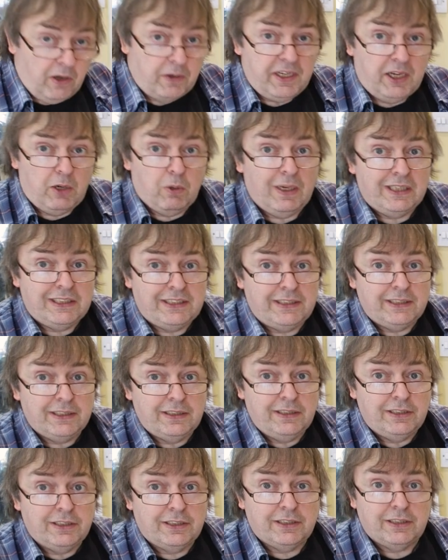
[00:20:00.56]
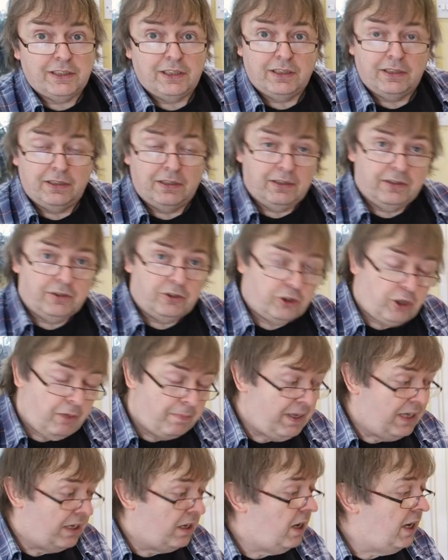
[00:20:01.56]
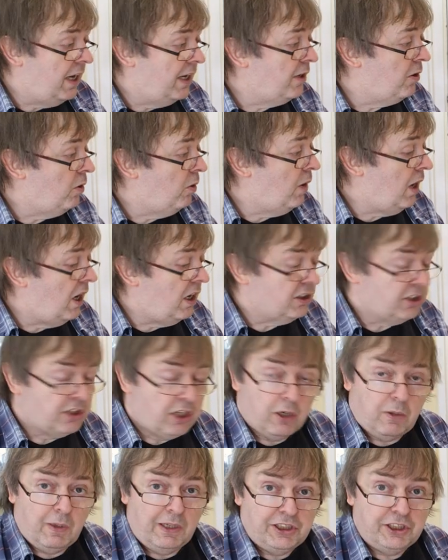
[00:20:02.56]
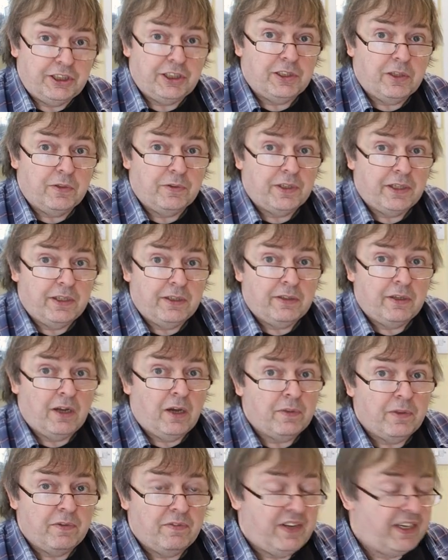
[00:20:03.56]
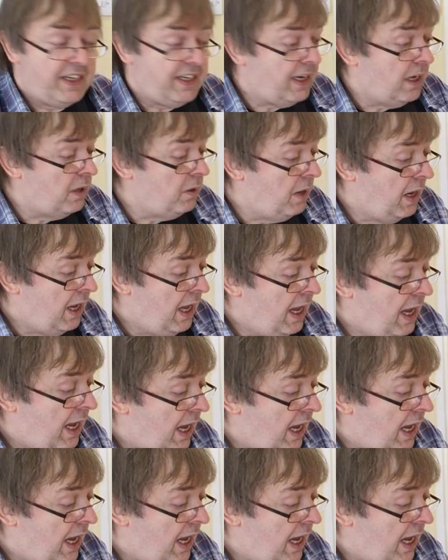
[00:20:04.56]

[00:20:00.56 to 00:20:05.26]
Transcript: you've got any questions, drop me a line or ask a question on the video,